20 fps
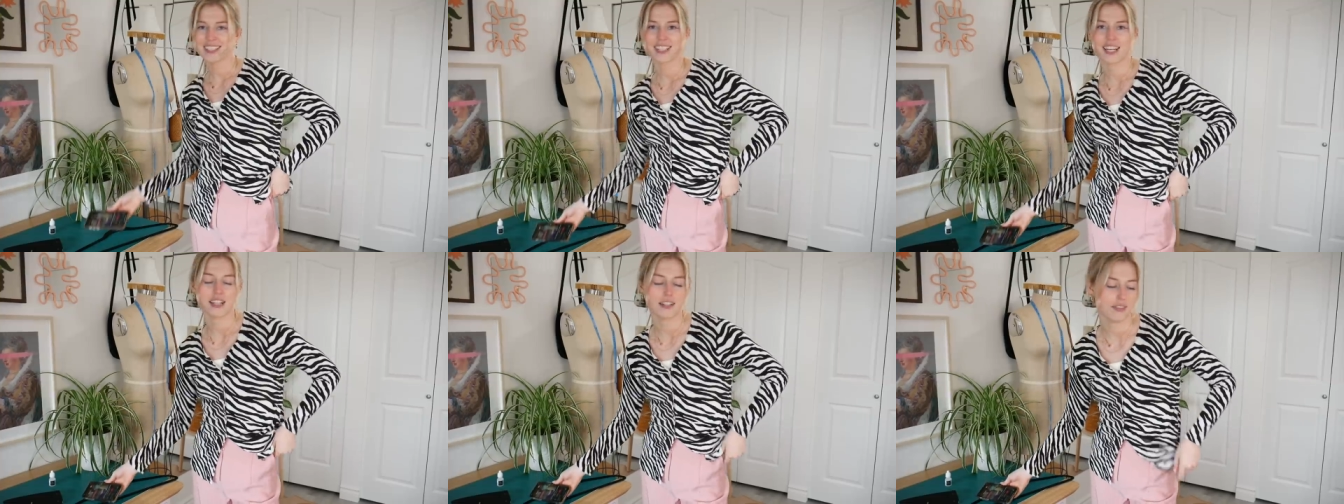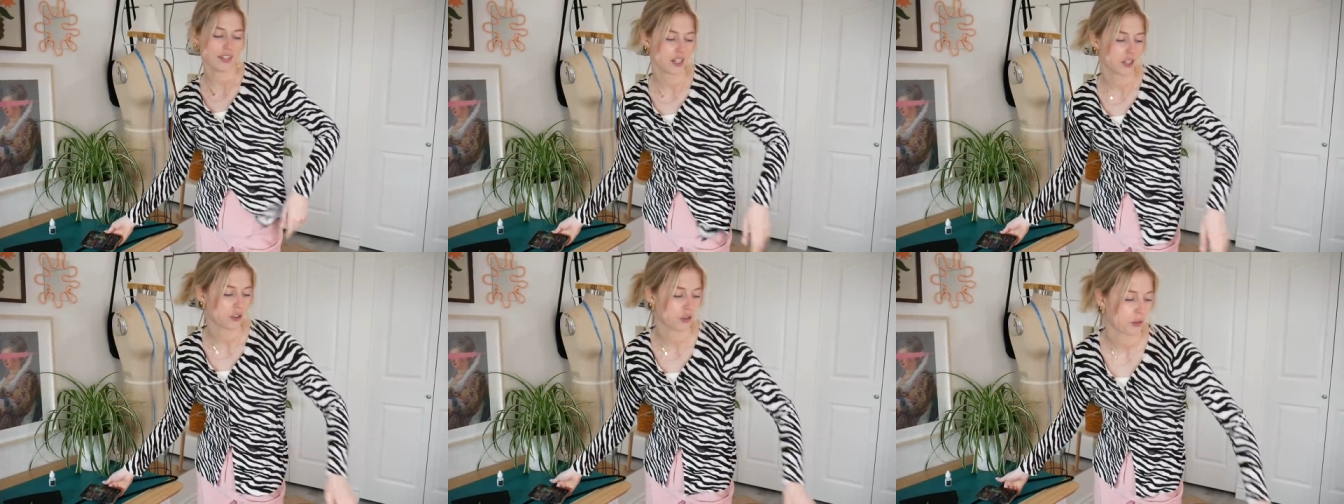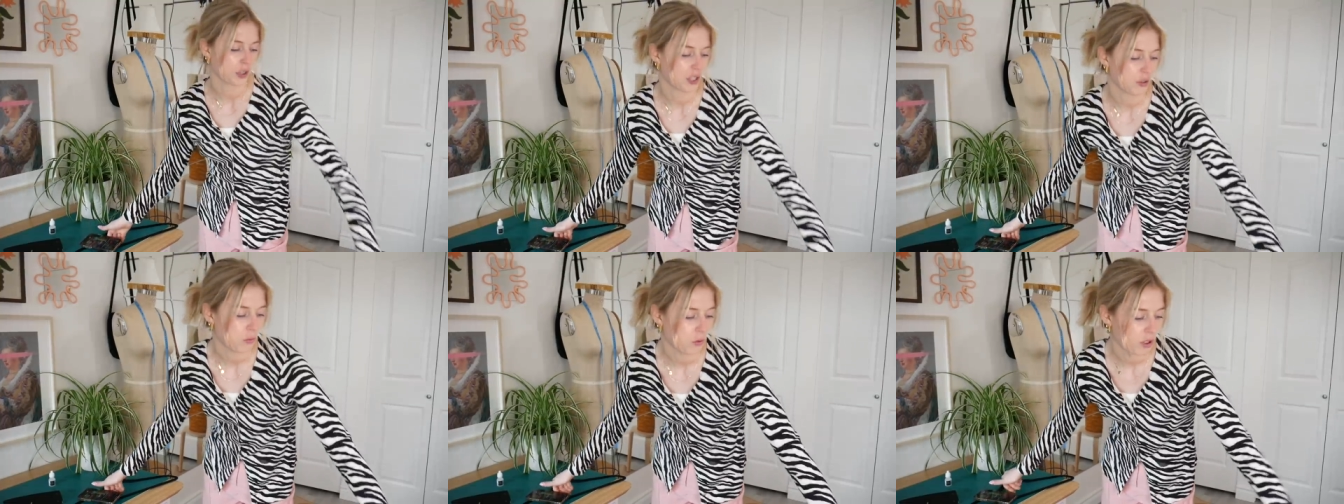kind of like a
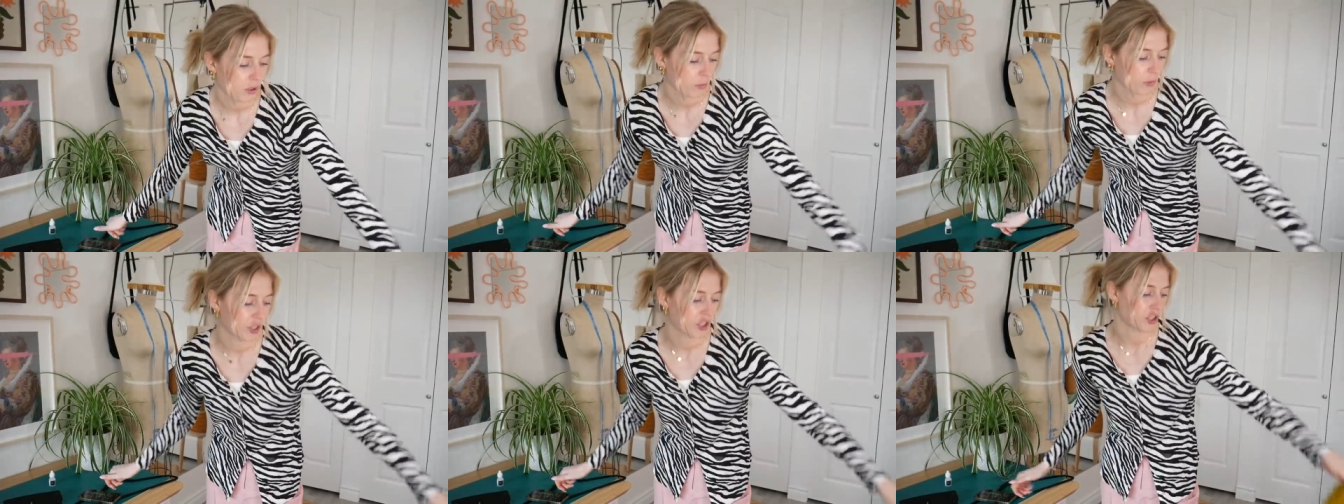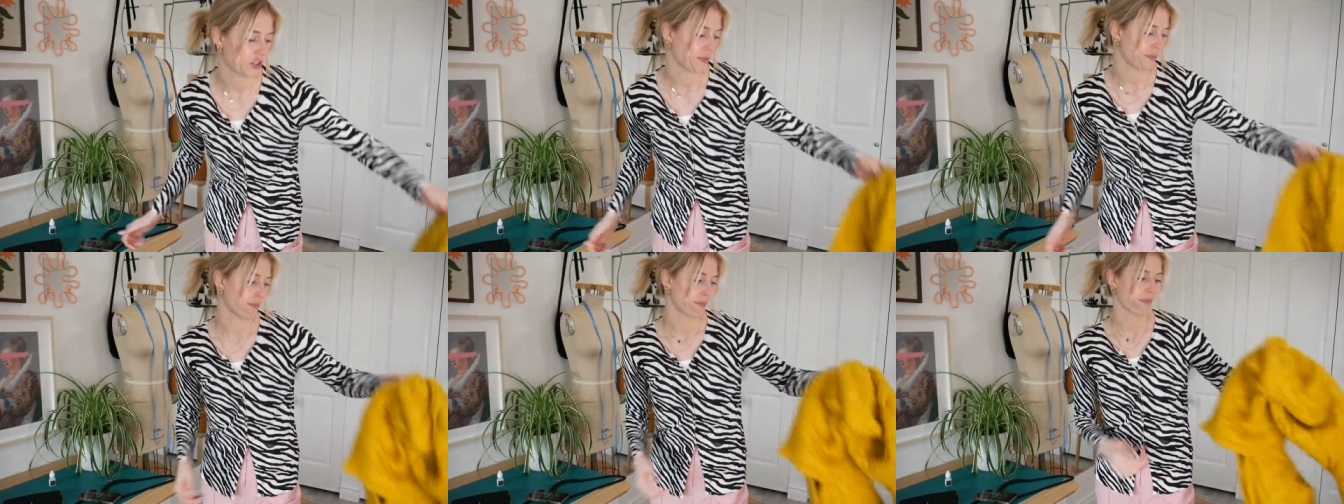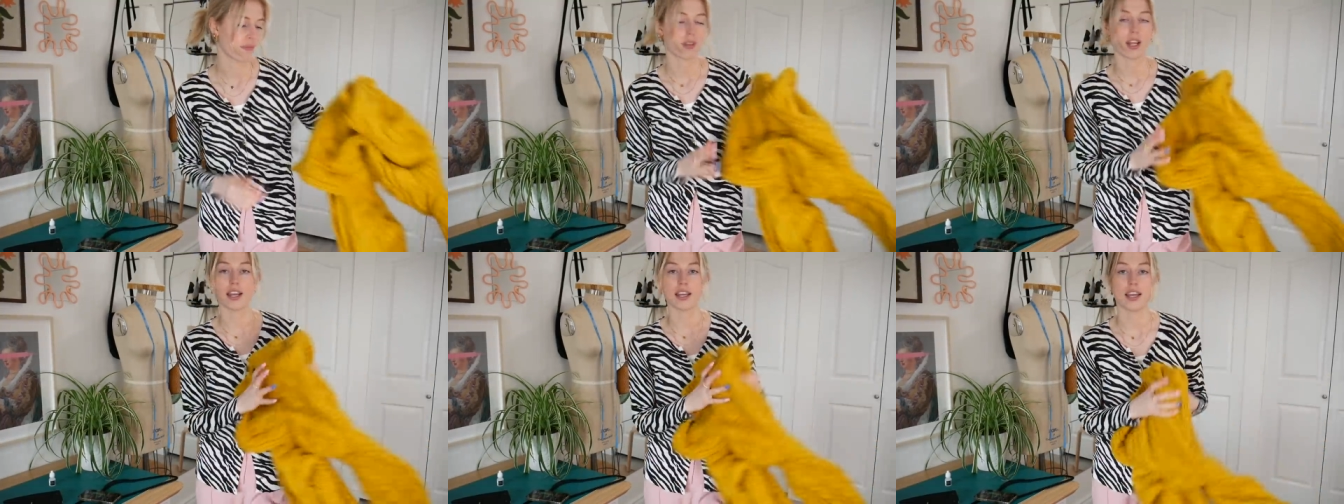green one, which
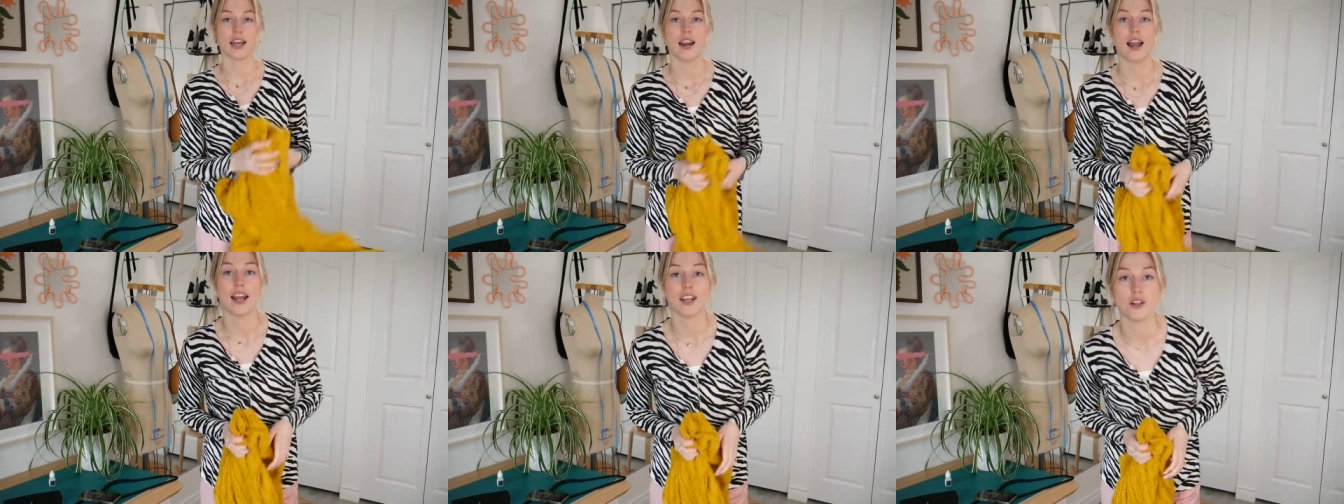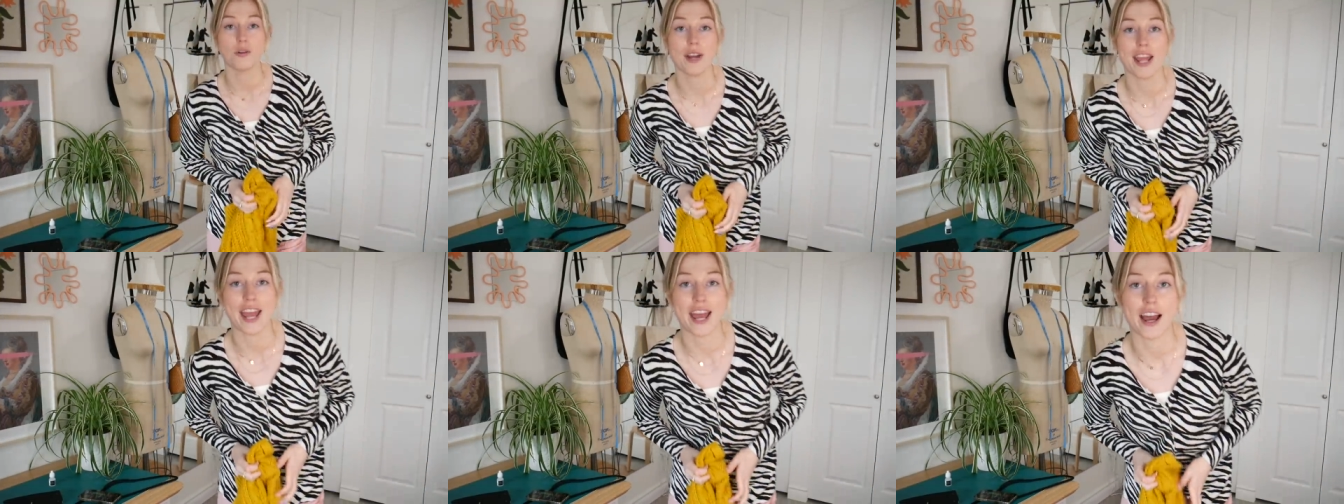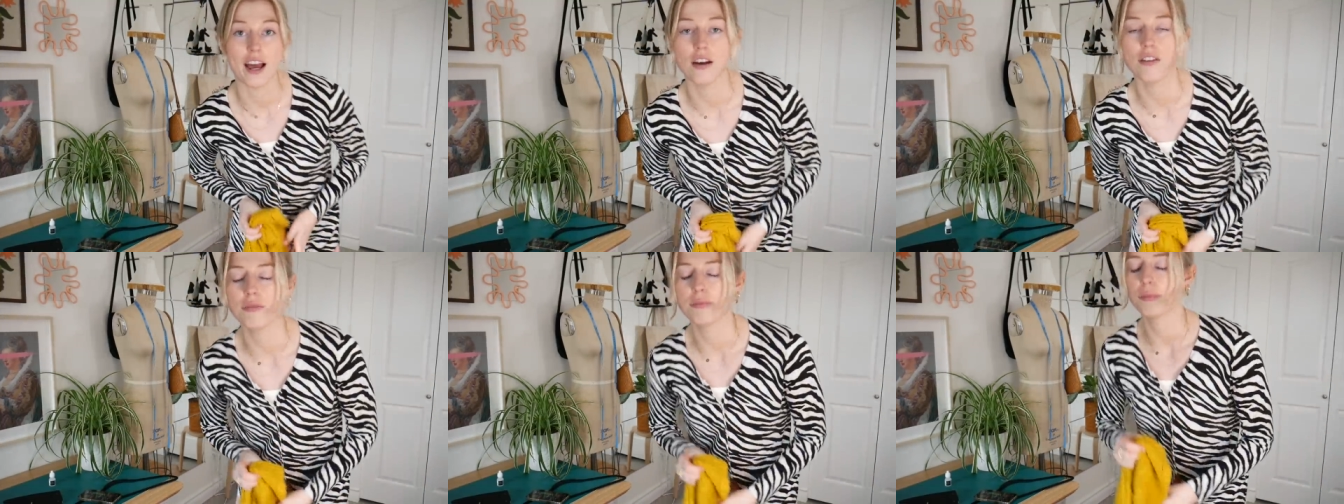again, I don't
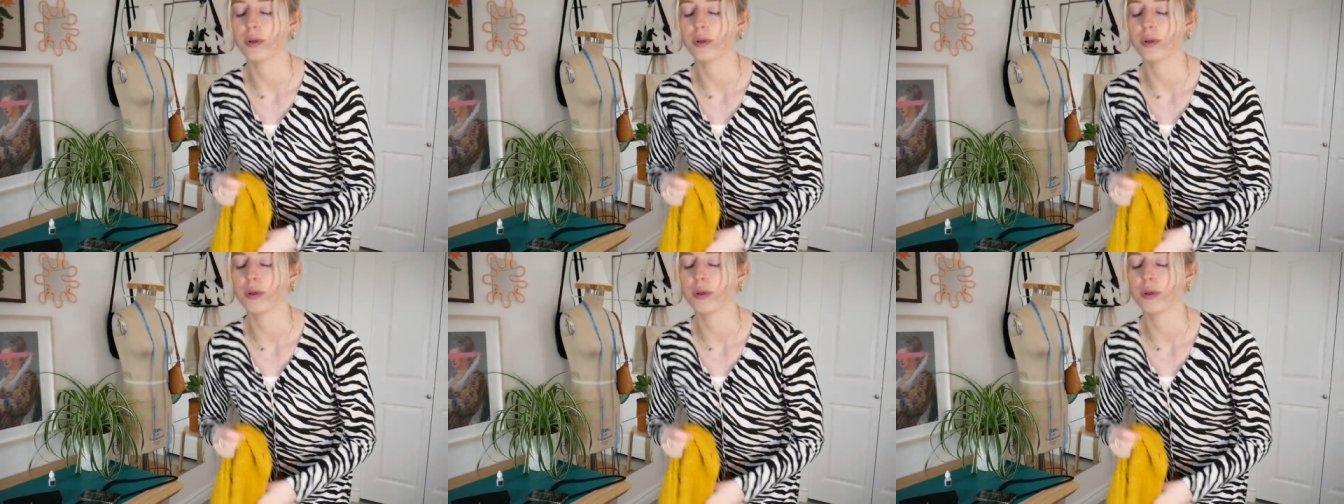have,